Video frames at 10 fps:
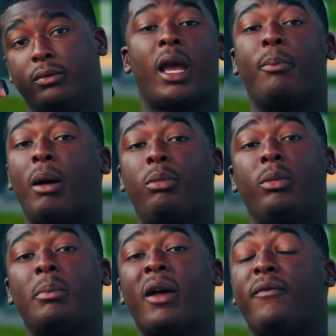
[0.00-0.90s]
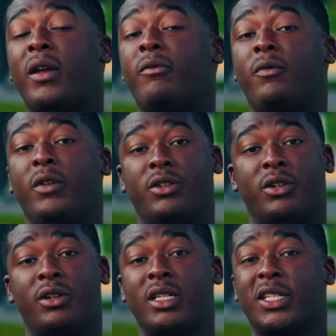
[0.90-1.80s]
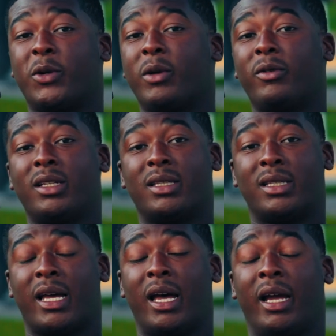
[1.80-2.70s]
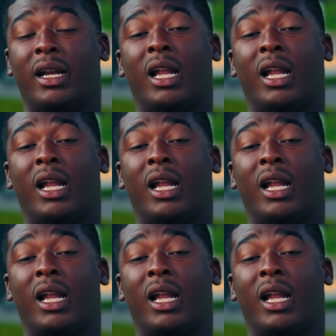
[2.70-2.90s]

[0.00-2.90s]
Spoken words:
And probably my favorite feature is the quick release design,